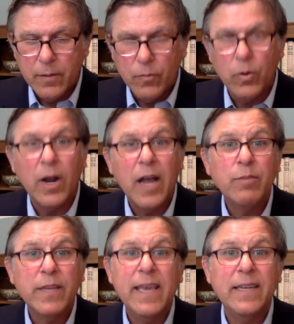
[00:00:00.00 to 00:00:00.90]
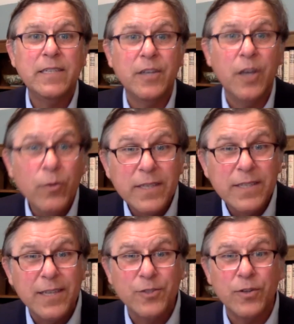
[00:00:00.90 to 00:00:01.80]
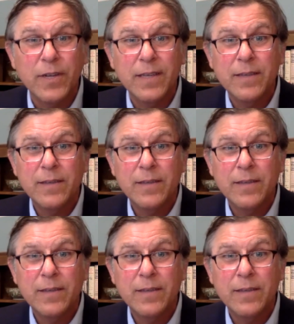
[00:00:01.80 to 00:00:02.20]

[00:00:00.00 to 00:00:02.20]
We're obligated to know this history.